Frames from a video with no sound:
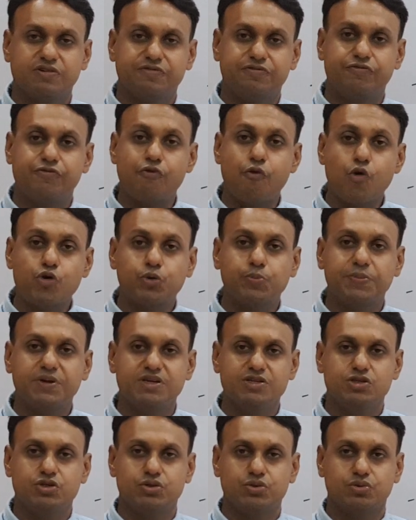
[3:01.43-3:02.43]
Ford
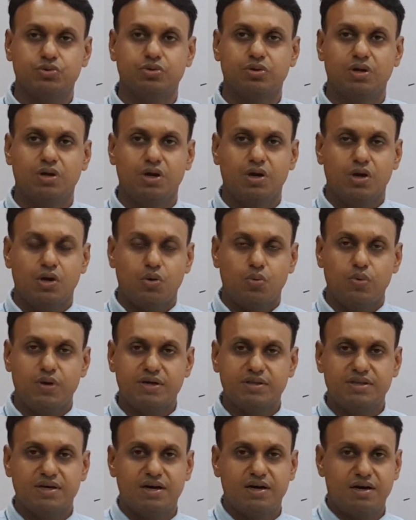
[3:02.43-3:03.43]
Pinto,
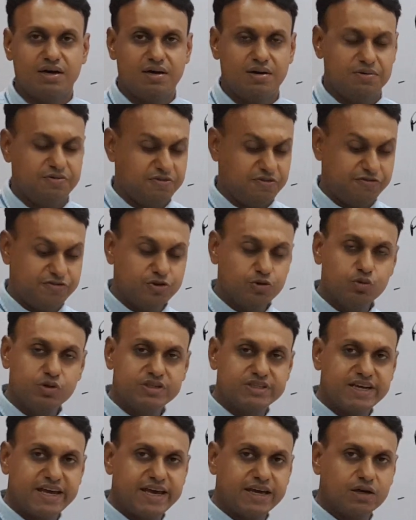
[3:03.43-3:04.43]
where the fuel
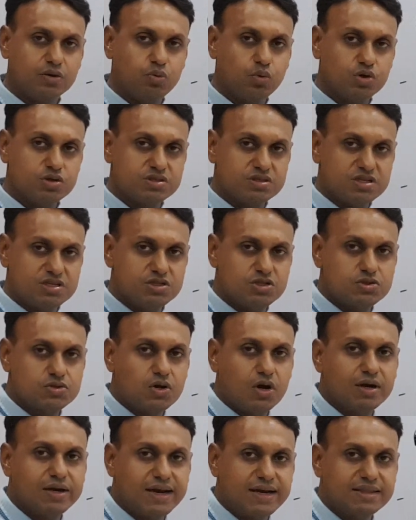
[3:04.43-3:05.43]
tank was
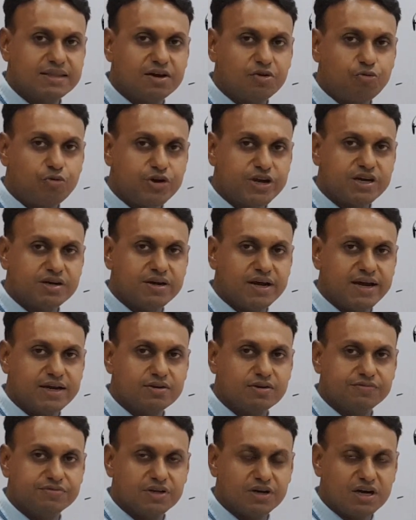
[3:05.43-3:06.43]
installed at the rear end
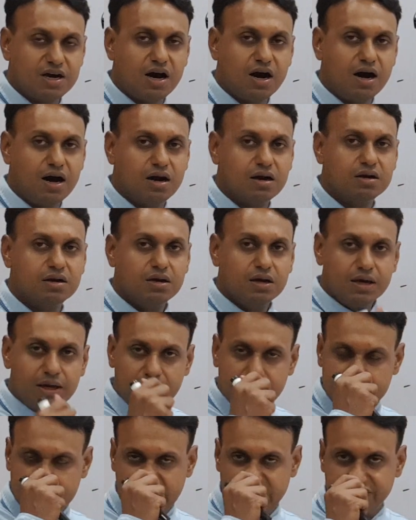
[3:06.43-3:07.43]
of the car.
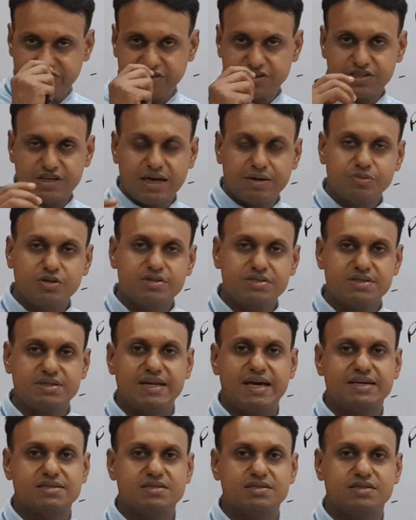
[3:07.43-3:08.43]
And every time there's an
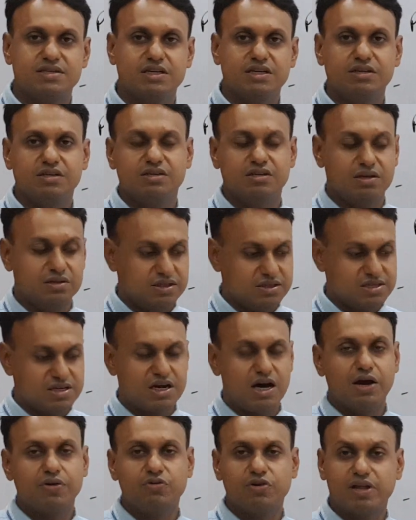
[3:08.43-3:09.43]
accident, this
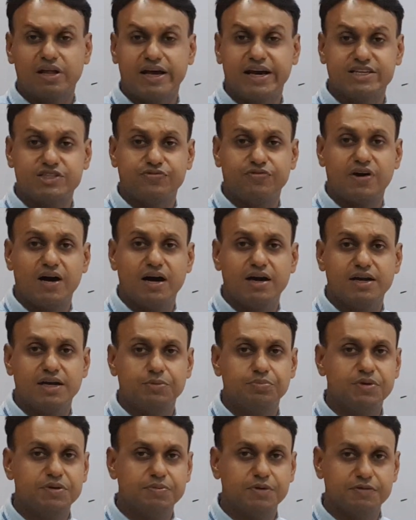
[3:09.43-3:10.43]
car will catch fire
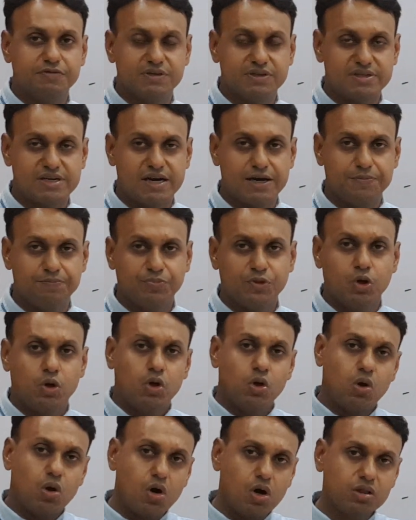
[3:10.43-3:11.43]
and people will die.
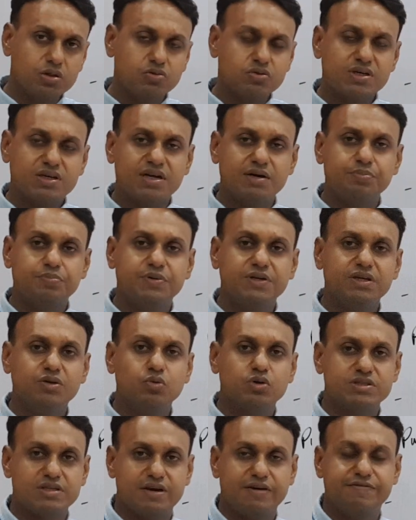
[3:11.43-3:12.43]
Although the company
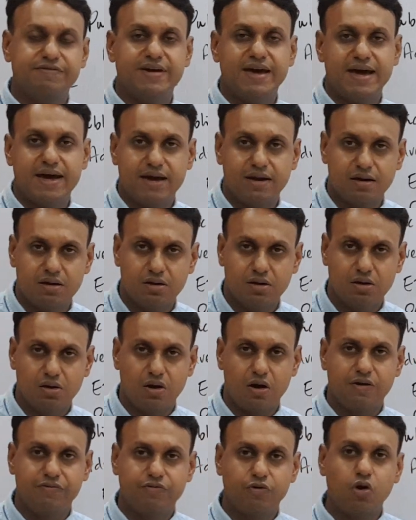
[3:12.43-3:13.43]
was aware
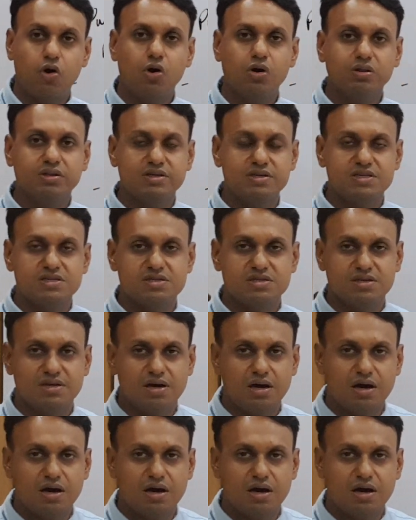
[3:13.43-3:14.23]
of all these